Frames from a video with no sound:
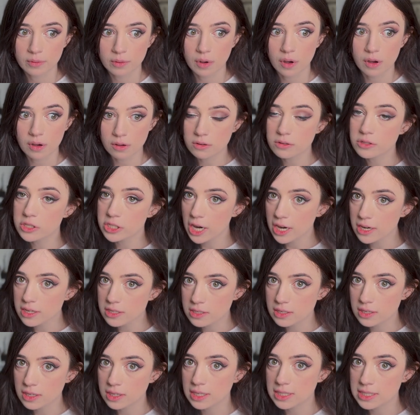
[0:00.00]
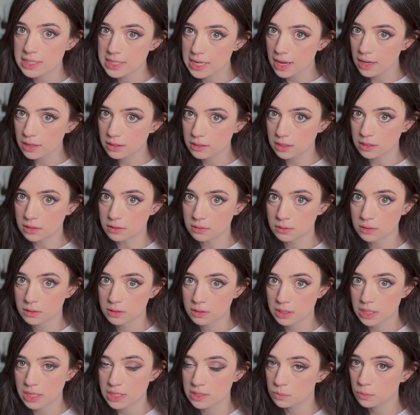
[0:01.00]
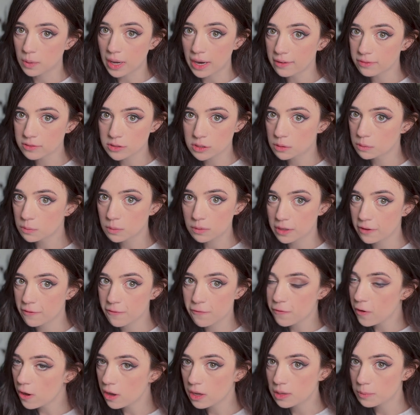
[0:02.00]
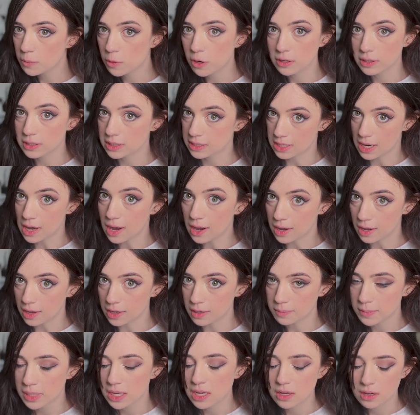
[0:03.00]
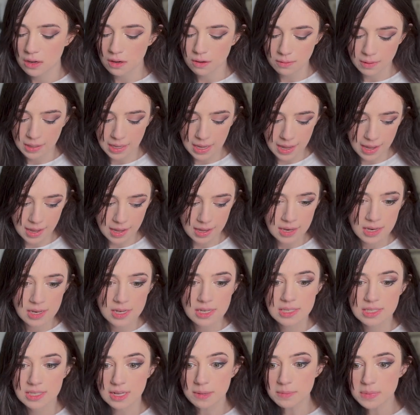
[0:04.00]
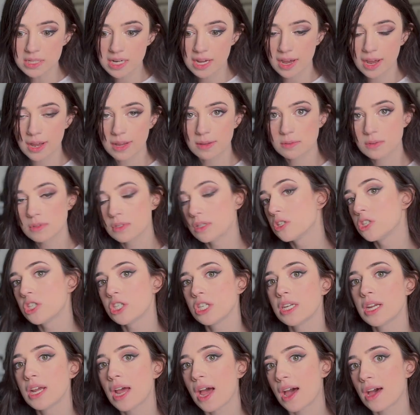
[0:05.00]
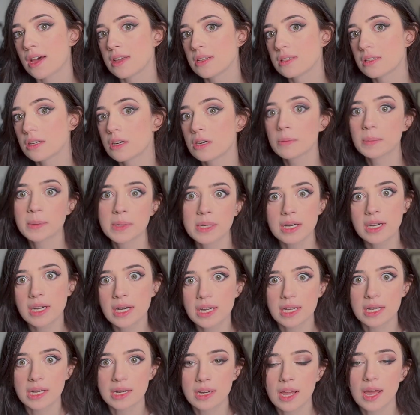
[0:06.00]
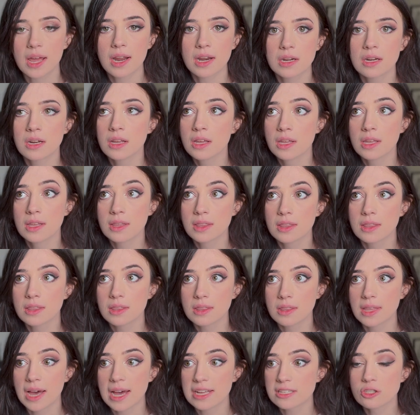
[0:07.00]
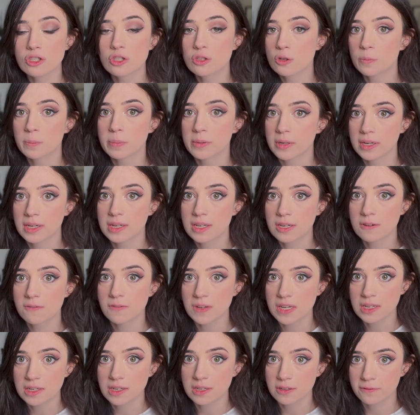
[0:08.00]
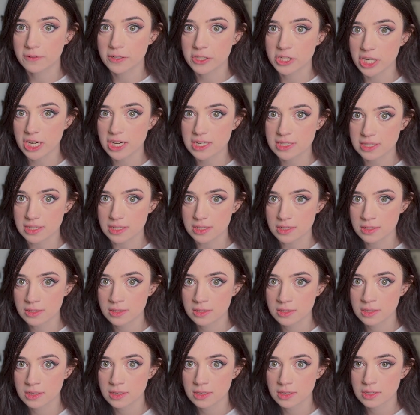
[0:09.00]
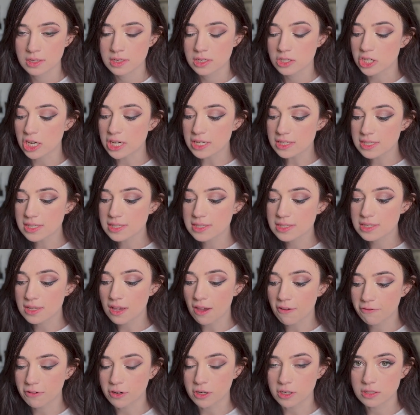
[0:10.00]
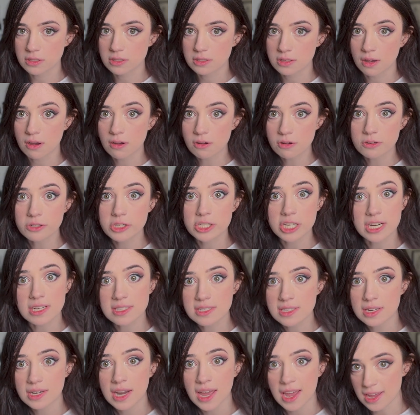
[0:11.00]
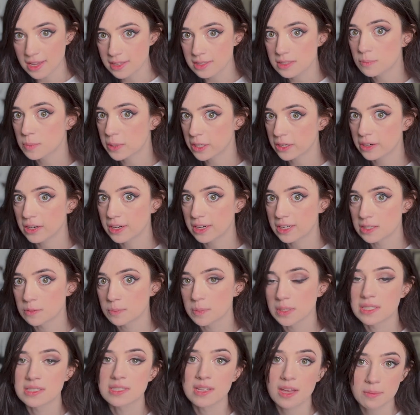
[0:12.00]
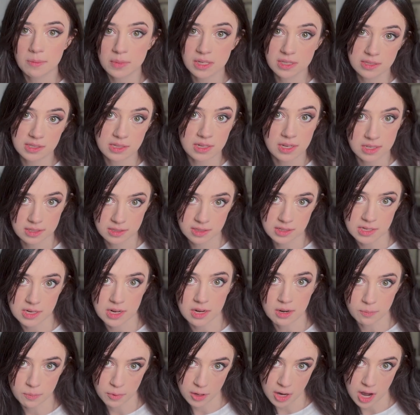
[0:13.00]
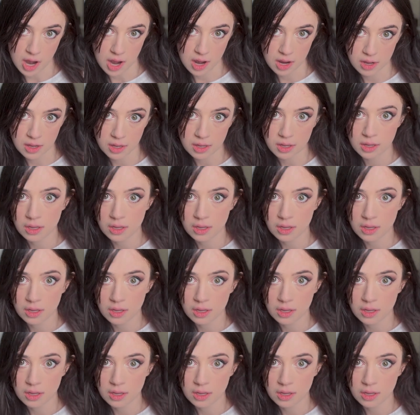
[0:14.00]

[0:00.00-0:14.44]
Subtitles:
Uncle Jason can tell you, his wife don't want to fuck him all the time, okay? Sometimes she has her period, and that's super inconvenient for Jason. Jason suffers. Uncle Jason hates periods because that means he has to take a break.